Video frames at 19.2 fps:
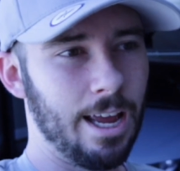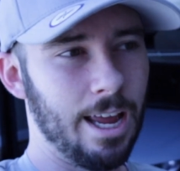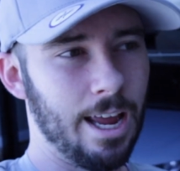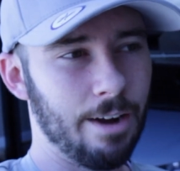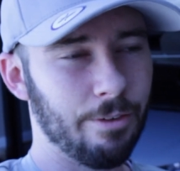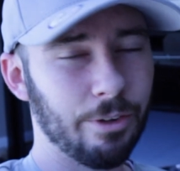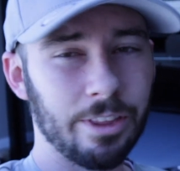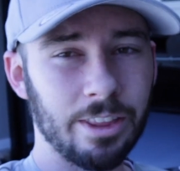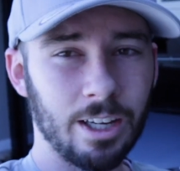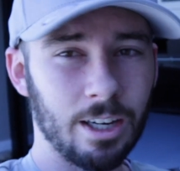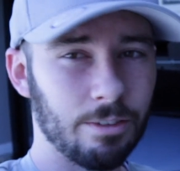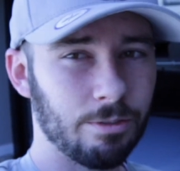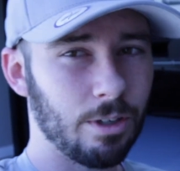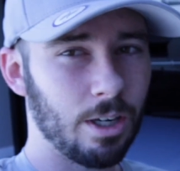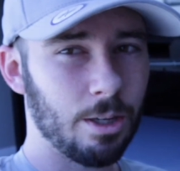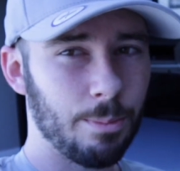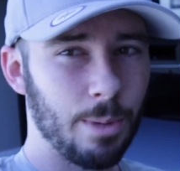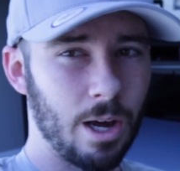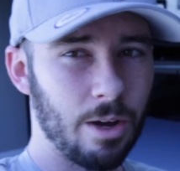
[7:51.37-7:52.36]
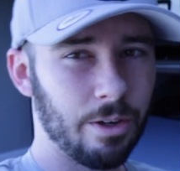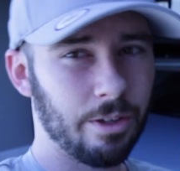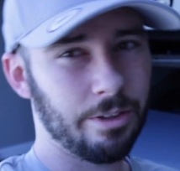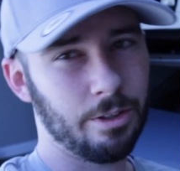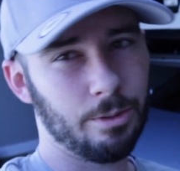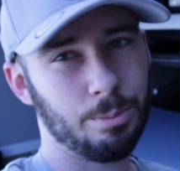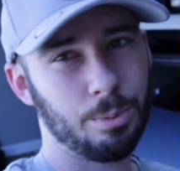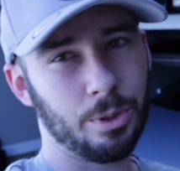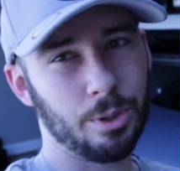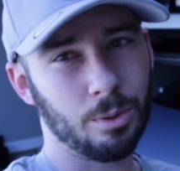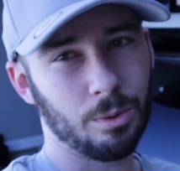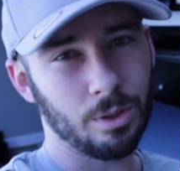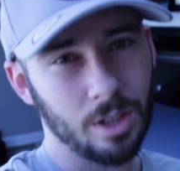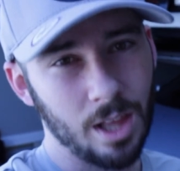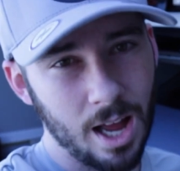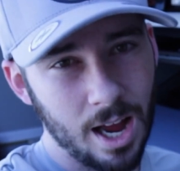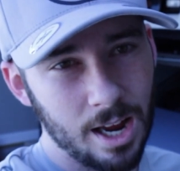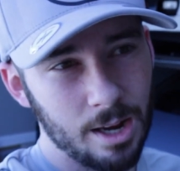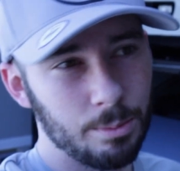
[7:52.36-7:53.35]
Everything I've read about it, they're pretty
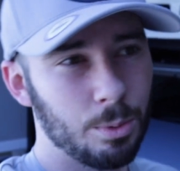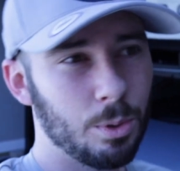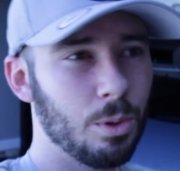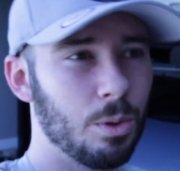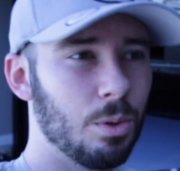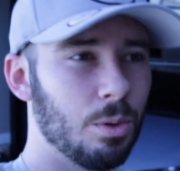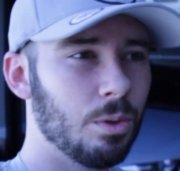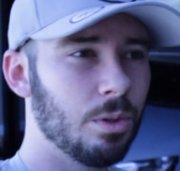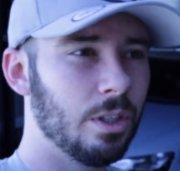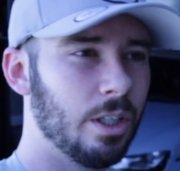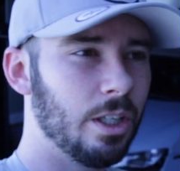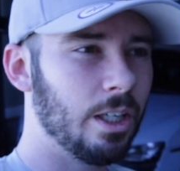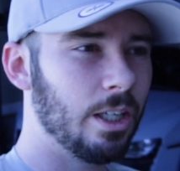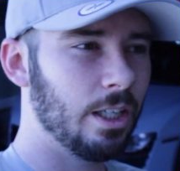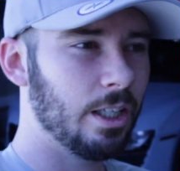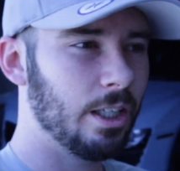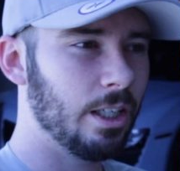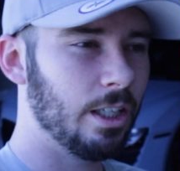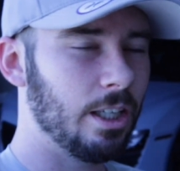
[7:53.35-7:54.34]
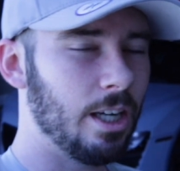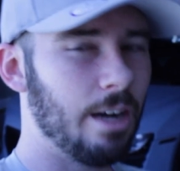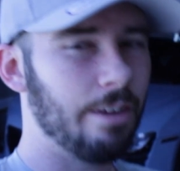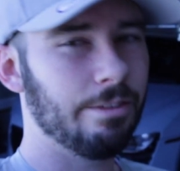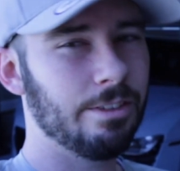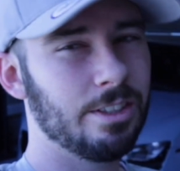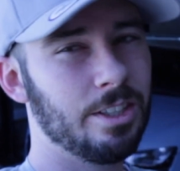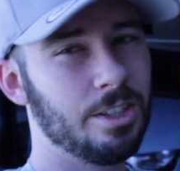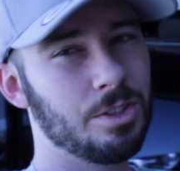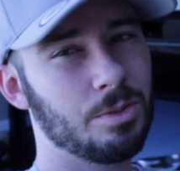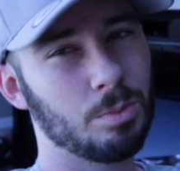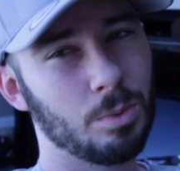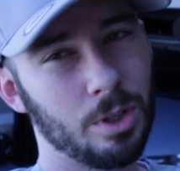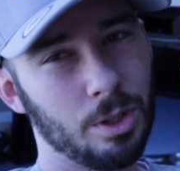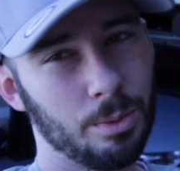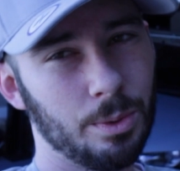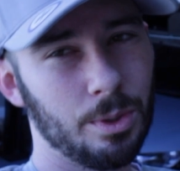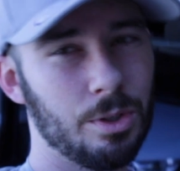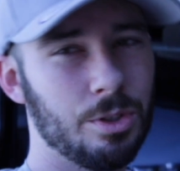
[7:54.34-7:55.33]
reliable. Obviously, it's
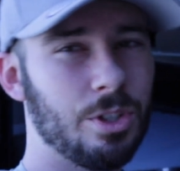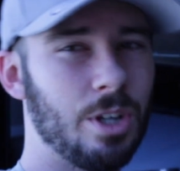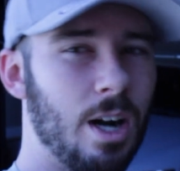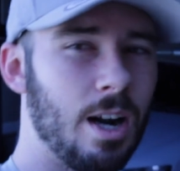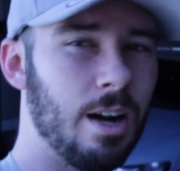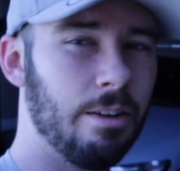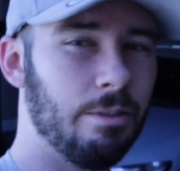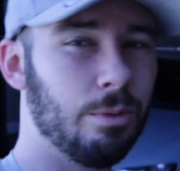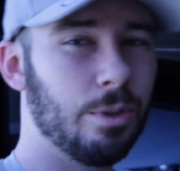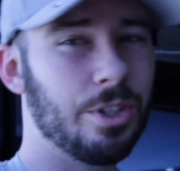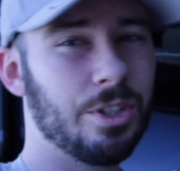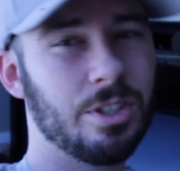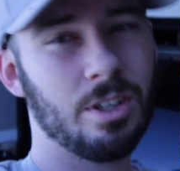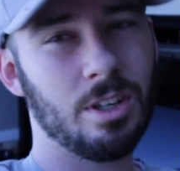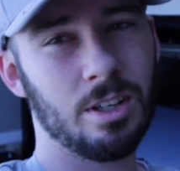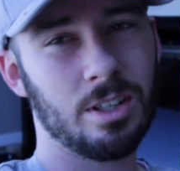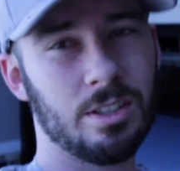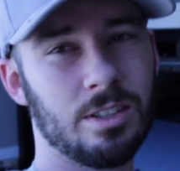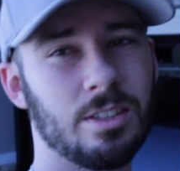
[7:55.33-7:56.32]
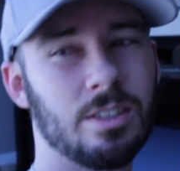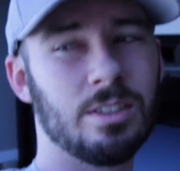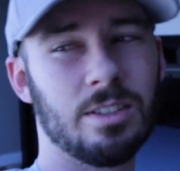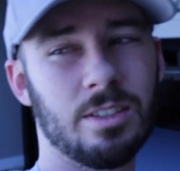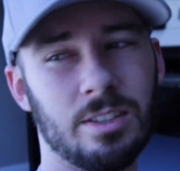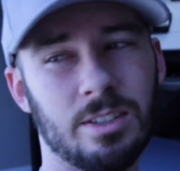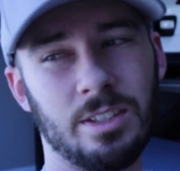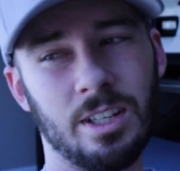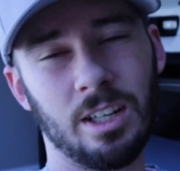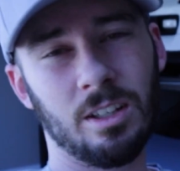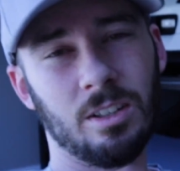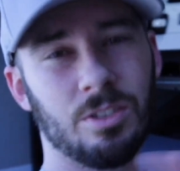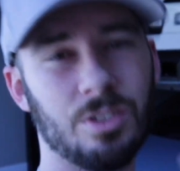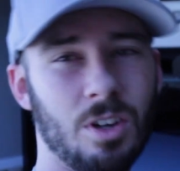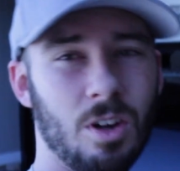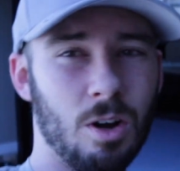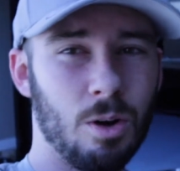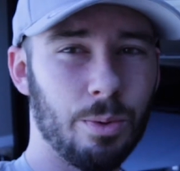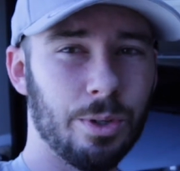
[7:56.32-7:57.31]
rear-wheel drive, which sucks because the Stinger's
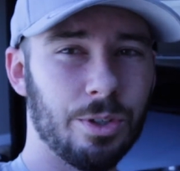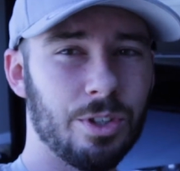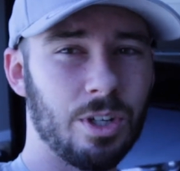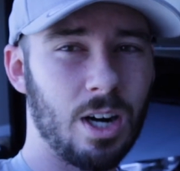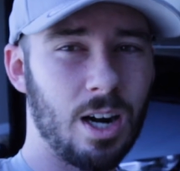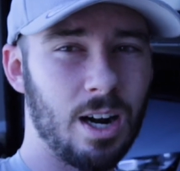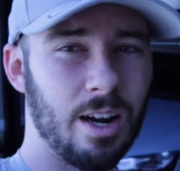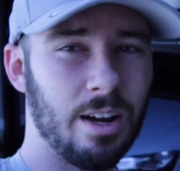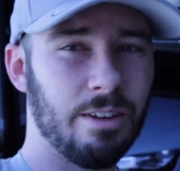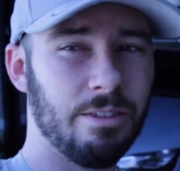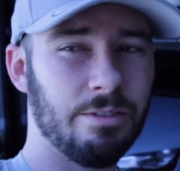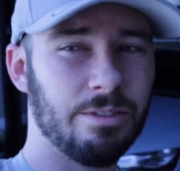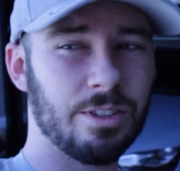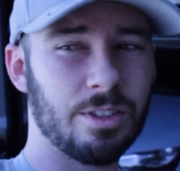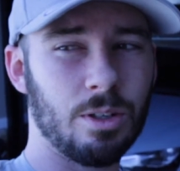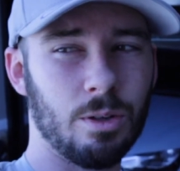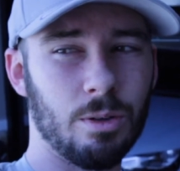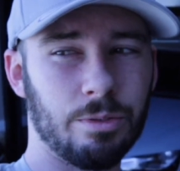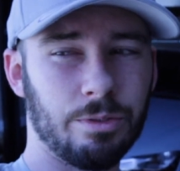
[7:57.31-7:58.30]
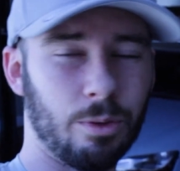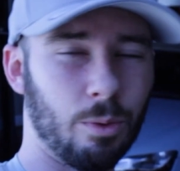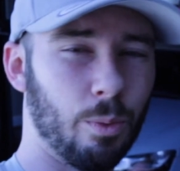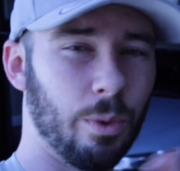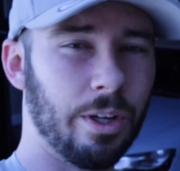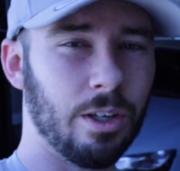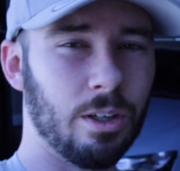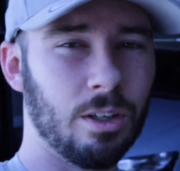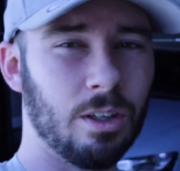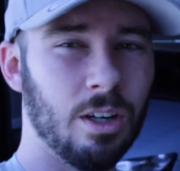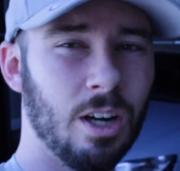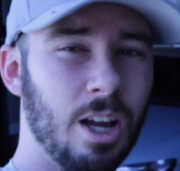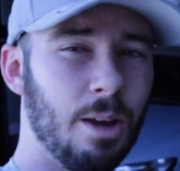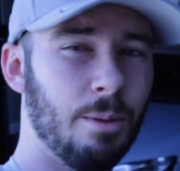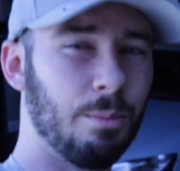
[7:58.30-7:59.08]
all-wheel drive, so for winter.